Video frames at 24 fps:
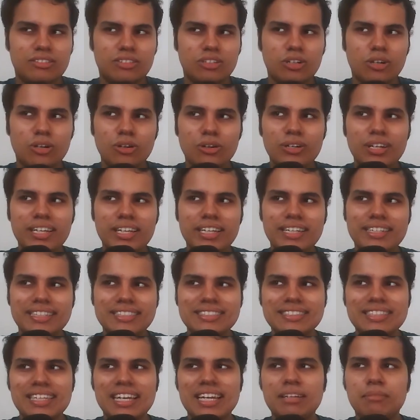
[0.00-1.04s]
Not only
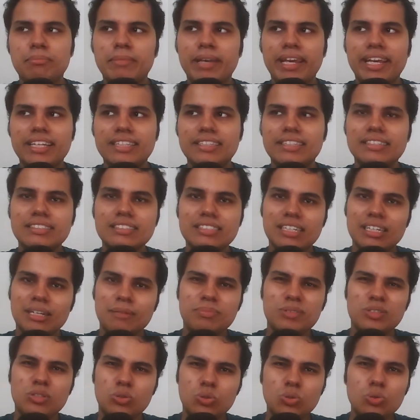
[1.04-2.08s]
does that make the
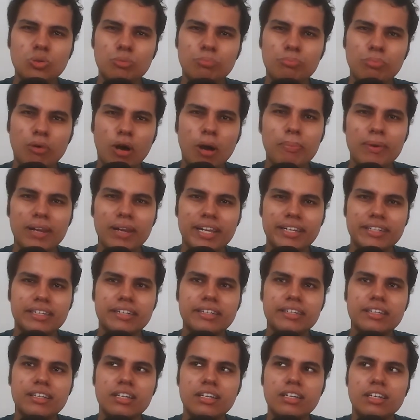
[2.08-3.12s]
script too
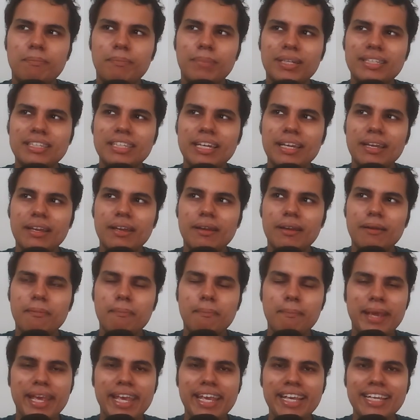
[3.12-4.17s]
populated, but they
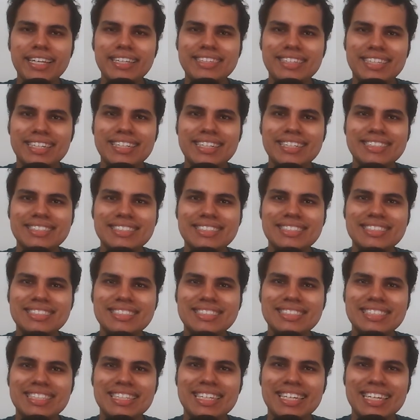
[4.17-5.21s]
make
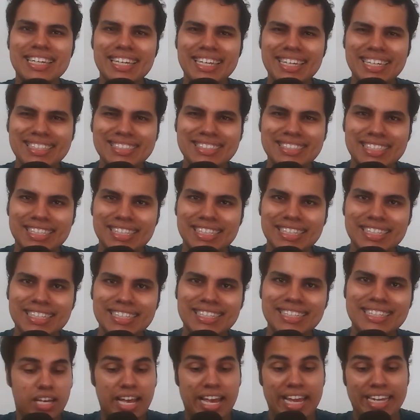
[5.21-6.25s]
things easy,
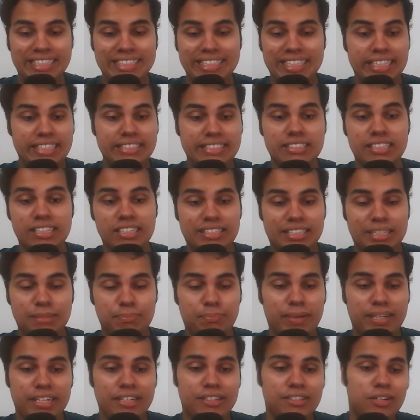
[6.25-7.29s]
and things are
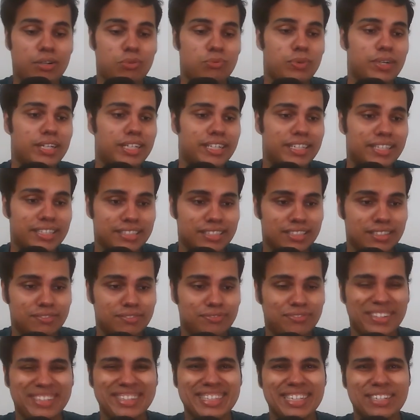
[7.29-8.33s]
dependent on one another
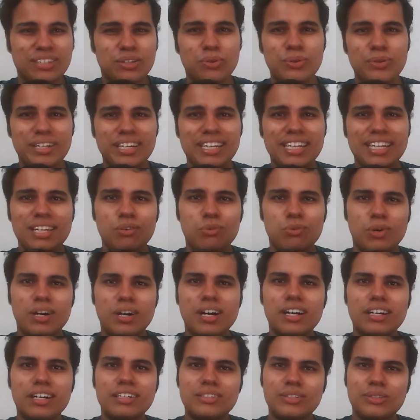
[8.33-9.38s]
when they don't really
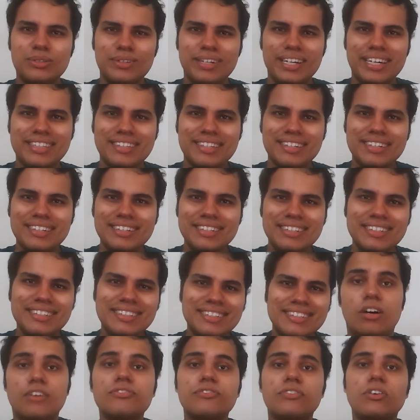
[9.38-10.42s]
work together.
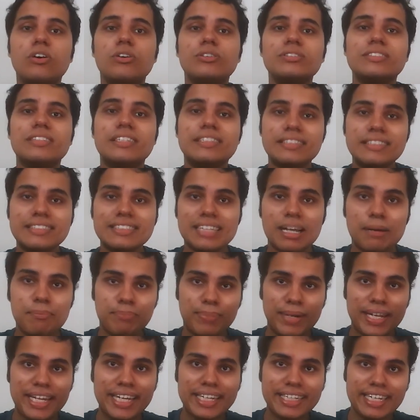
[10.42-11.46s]
Of course, this is
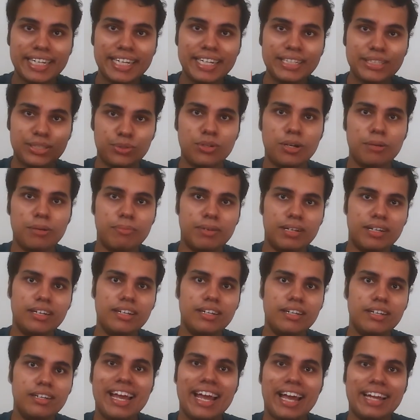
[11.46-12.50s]
completely doable
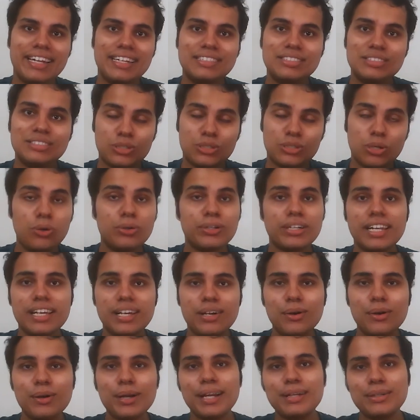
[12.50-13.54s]
and it's
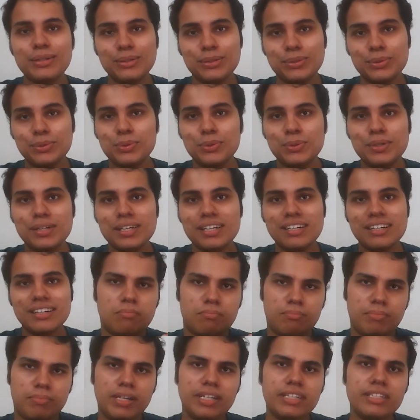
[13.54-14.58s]
totally okay to do.
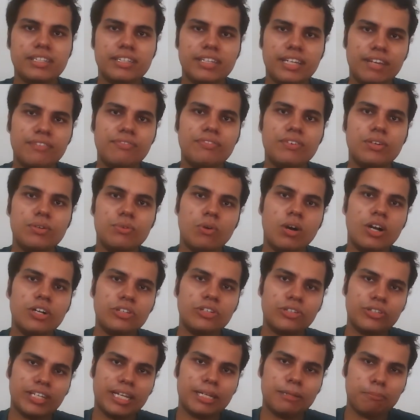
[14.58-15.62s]
But if you
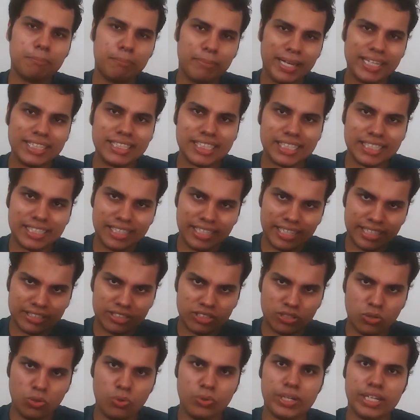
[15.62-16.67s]
want to get better
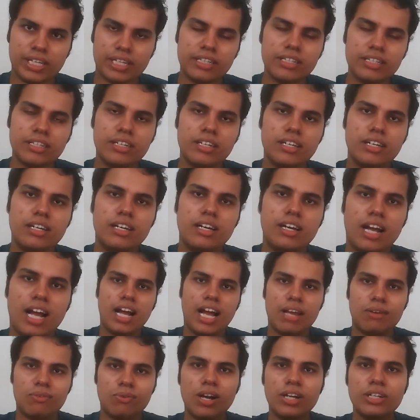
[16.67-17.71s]
at coding,
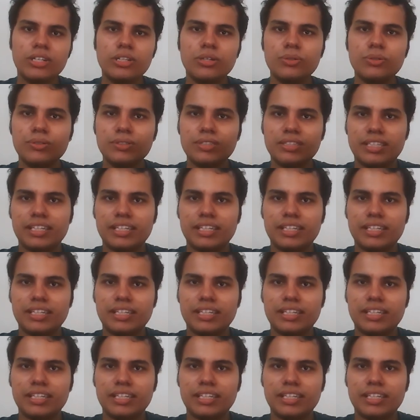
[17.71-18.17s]
I want you to